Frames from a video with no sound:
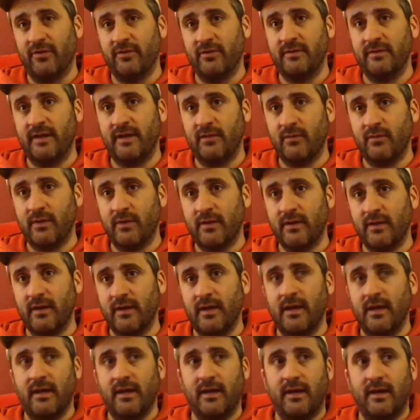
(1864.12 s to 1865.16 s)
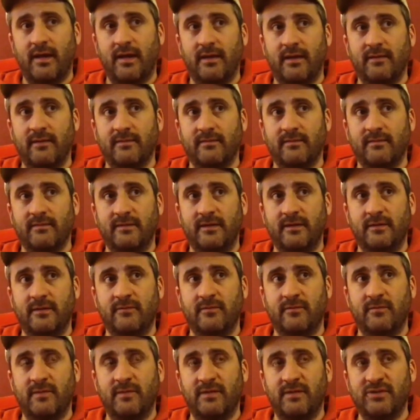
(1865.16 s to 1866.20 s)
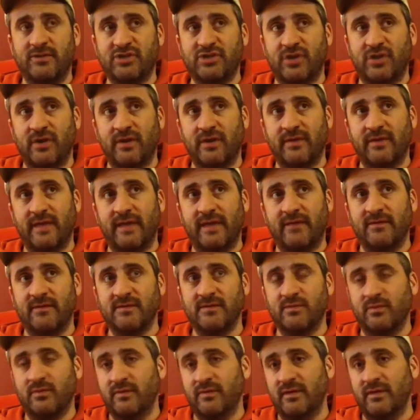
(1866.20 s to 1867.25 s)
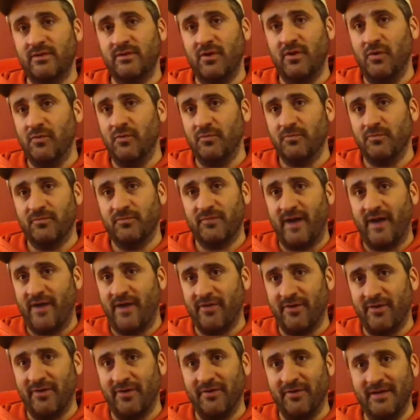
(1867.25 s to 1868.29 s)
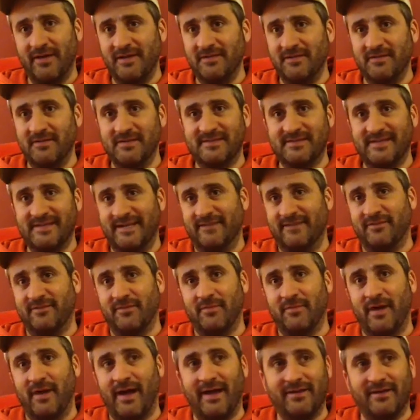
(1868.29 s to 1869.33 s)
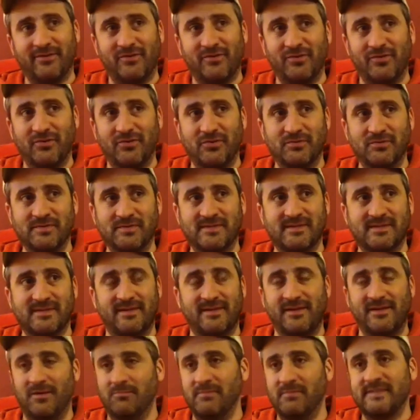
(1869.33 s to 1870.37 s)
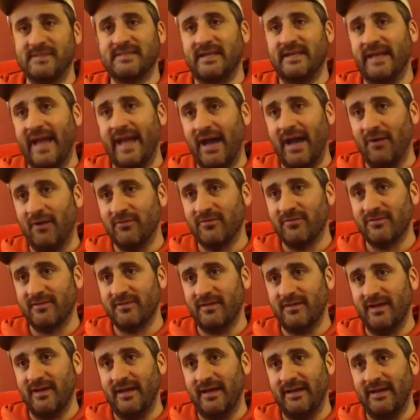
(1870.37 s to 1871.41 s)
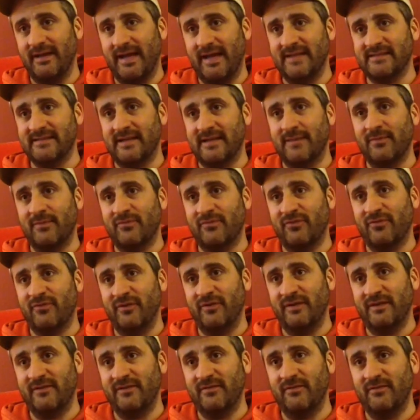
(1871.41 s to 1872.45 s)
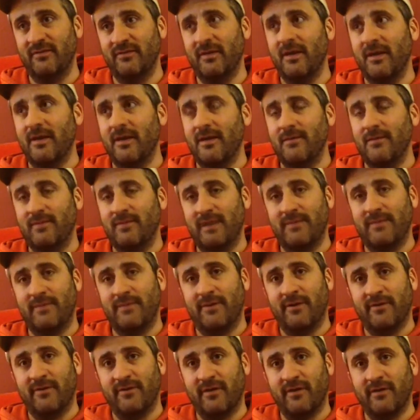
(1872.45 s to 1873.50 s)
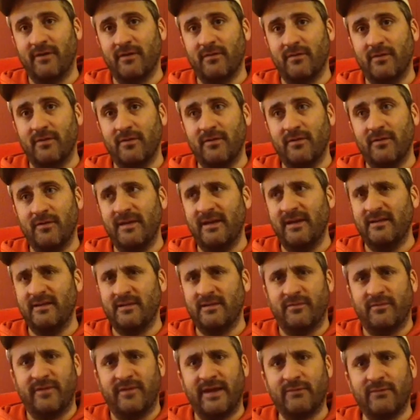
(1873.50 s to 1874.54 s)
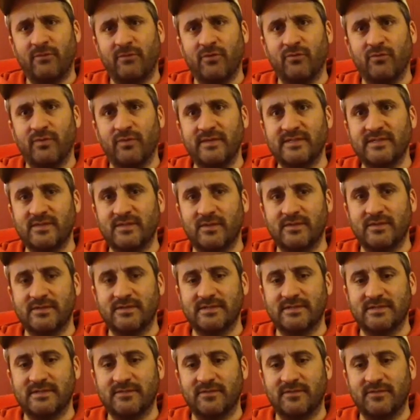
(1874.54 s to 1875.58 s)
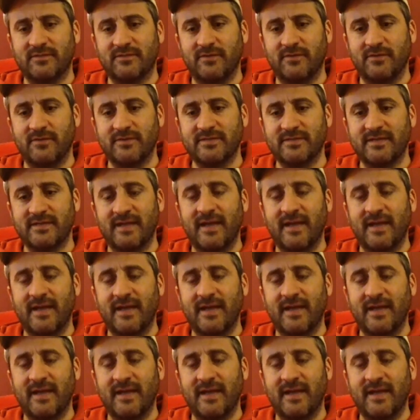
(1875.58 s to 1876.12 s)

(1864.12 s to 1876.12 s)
network, to be ensuring that there's really no father in the state of Vermont who's, missing out and has an opportunity to be a part of our community and to provide more resources for folks.